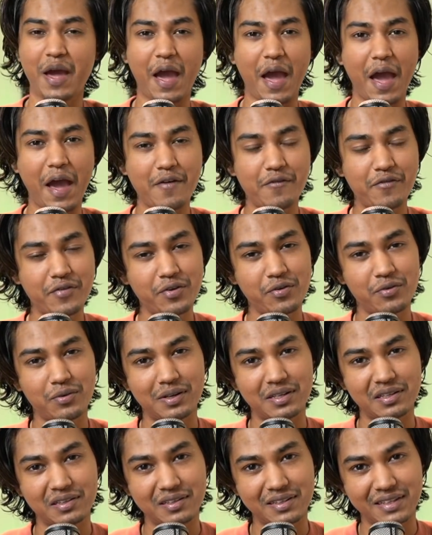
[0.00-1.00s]

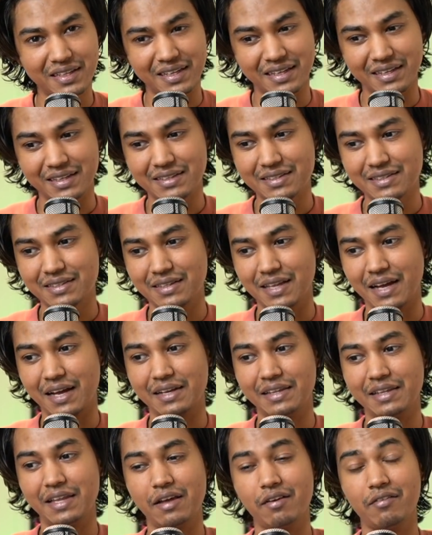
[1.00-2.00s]
Everyone thinks
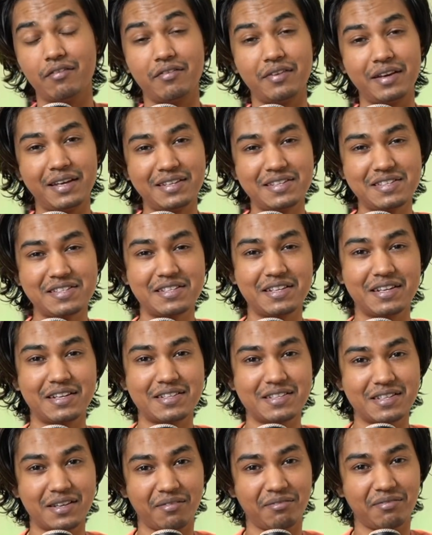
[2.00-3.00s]
that they
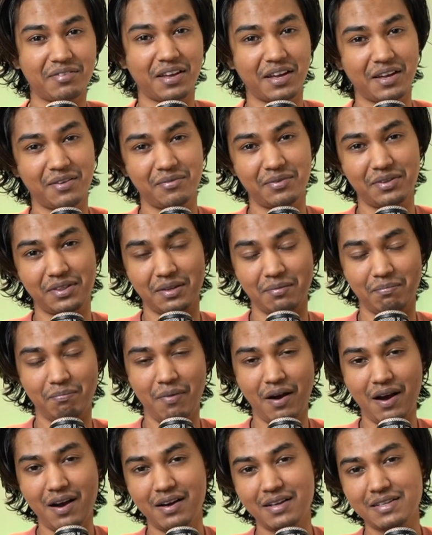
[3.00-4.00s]
wasted some time in the
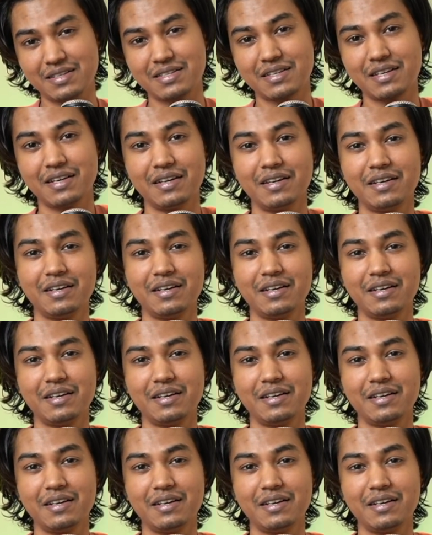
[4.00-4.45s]
past,